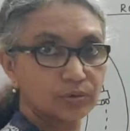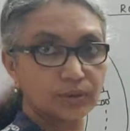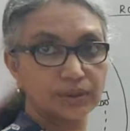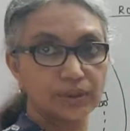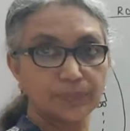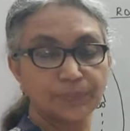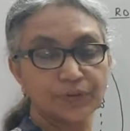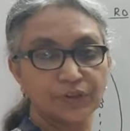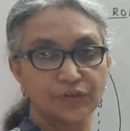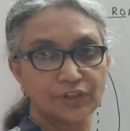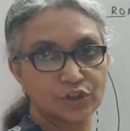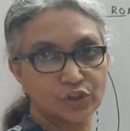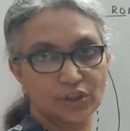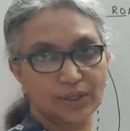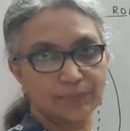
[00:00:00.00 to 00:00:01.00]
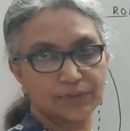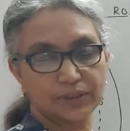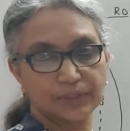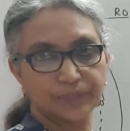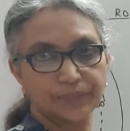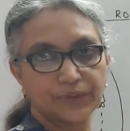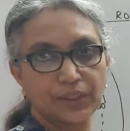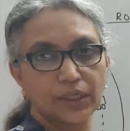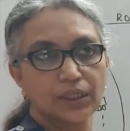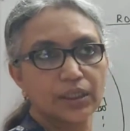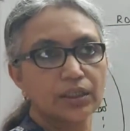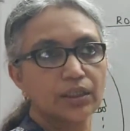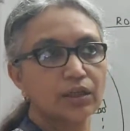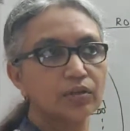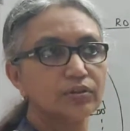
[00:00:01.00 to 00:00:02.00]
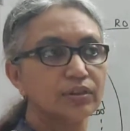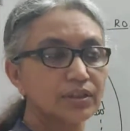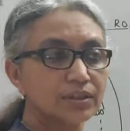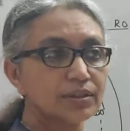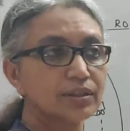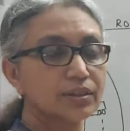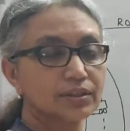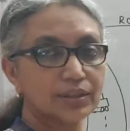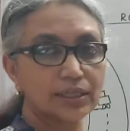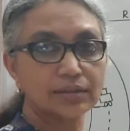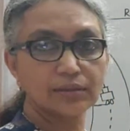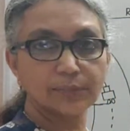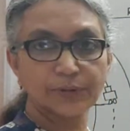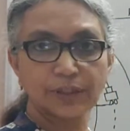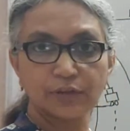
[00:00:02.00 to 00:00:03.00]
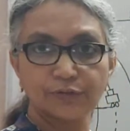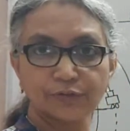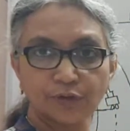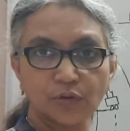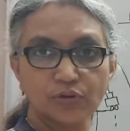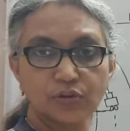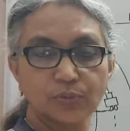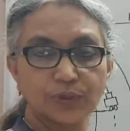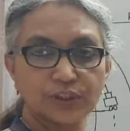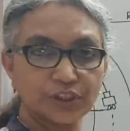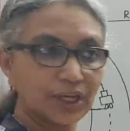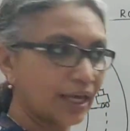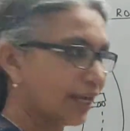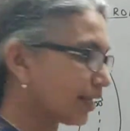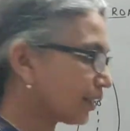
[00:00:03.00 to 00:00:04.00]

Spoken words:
to you in the previous chapter. Now this centripetal force which